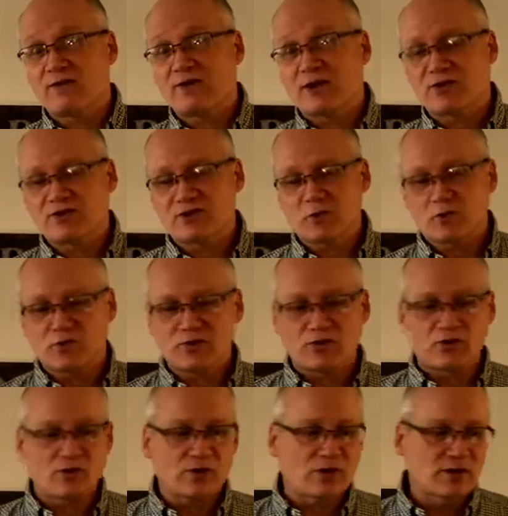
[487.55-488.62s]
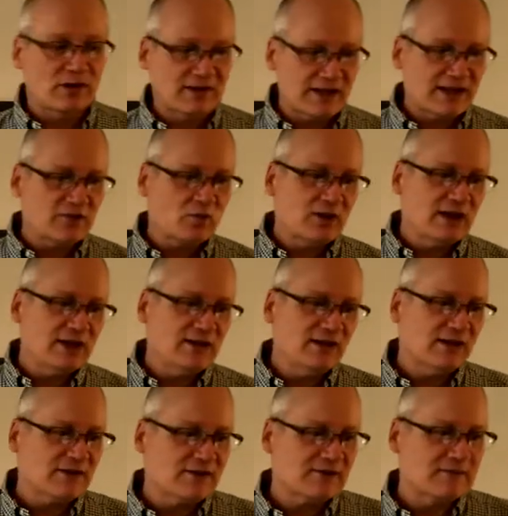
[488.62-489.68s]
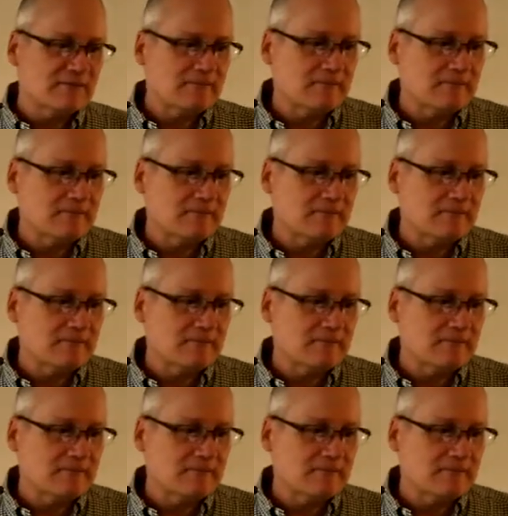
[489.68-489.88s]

fellowship with the Lord. That's what he does.